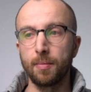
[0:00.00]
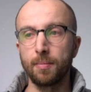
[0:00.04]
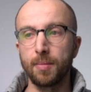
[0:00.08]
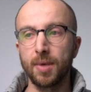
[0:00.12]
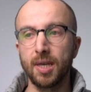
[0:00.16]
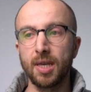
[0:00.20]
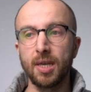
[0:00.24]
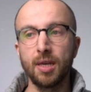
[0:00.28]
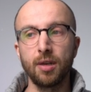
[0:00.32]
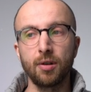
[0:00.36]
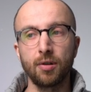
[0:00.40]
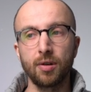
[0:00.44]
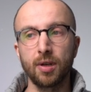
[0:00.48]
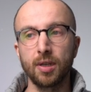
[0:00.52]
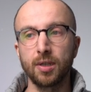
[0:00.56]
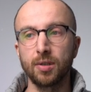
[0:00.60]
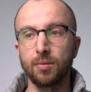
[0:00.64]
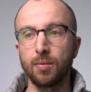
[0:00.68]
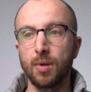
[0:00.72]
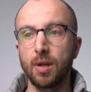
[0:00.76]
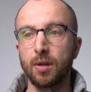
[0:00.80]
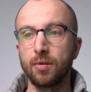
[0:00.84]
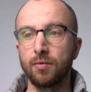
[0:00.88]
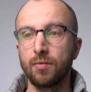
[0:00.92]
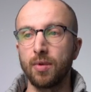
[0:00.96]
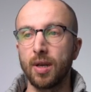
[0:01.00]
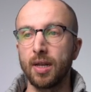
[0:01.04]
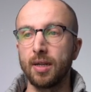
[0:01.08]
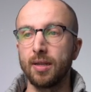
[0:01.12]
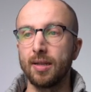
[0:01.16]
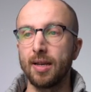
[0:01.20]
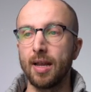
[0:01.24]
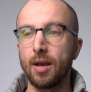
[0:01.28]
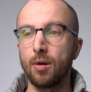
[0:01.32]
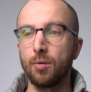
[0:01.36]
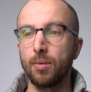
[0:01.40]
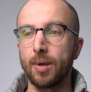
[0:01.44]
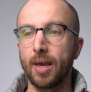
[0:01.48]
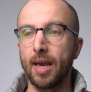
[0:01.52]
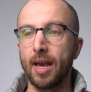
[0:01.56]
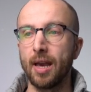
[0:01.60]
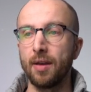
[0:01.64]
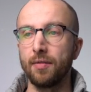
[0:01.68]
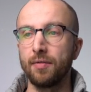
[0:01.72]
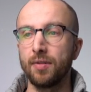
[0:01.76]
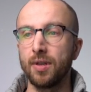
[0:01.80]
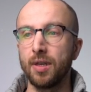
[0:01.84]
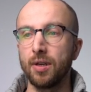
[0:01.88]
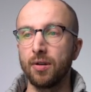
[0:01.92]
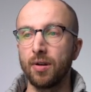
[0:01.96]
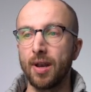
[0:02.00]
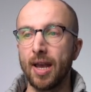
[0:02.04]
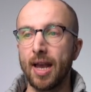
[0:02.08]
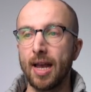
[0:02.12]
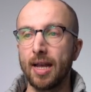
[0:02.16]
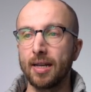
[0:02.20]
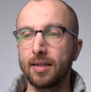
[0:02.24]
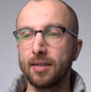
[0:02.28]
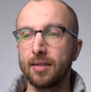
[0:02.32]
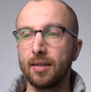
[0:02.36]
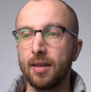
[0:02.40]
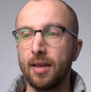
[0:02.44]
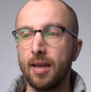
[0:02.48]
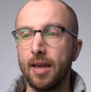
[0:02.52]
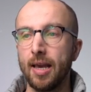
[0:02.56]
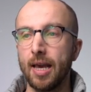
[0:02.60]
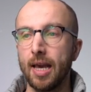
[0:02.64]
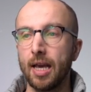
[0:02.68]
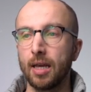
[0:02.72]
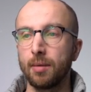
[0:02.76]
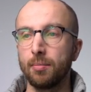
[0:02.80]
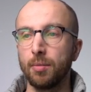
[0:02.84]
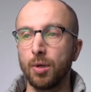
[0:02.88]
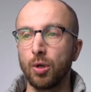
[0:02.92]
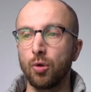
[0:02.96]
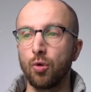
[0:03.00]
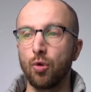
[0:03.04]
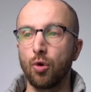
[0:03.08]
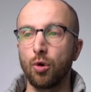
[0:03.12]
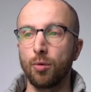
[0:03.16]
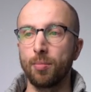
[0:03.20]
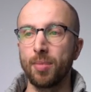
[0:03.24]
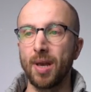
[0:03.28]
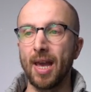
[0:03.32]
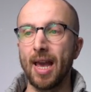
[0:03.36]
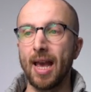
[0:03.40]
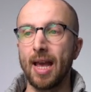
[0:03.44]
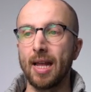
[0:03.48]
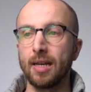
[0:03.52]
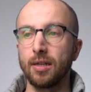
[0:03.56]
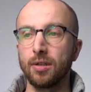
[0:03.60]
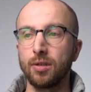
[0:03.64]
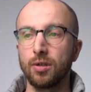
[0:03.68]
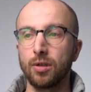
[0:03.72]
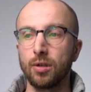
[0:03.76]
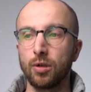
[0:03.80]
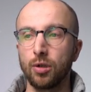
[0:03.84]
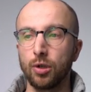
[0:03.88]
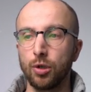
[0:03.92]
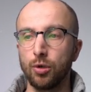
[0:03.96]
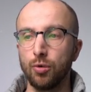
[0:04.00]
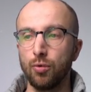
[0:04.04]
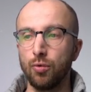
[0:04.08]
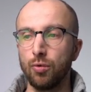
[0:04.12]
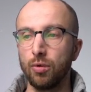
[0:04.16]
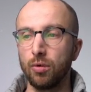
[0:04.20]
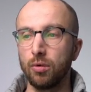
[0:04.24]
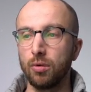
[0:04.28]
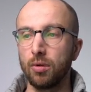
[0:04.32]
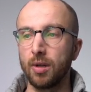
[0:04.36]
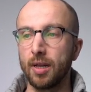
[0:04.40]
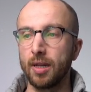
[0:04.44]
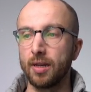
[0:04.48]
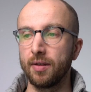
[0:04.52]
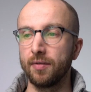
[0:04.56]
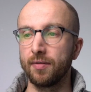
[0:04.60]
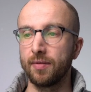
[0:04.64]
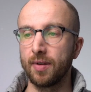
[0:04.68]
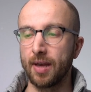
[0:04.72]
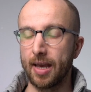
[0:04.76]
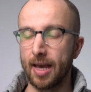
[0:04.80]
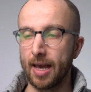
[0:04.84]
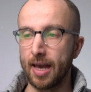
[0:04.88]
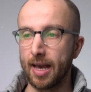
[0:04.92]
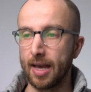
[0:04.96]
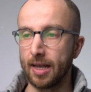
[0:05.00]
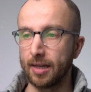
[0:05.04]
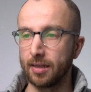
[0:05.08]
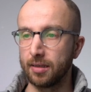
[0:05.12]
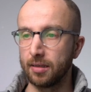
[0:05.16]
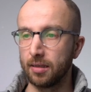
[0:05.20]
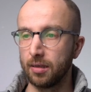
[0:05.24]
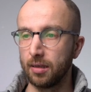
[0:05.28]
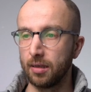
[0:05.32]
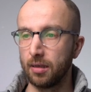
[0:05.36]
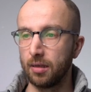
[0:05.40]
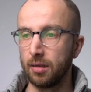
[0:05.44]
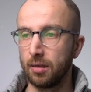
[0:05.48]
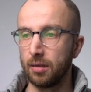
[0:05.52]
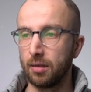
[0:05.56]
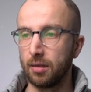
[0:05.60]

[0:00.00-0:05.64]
um, here as well, right? Now we have here at Acme Corp and Google, and if I add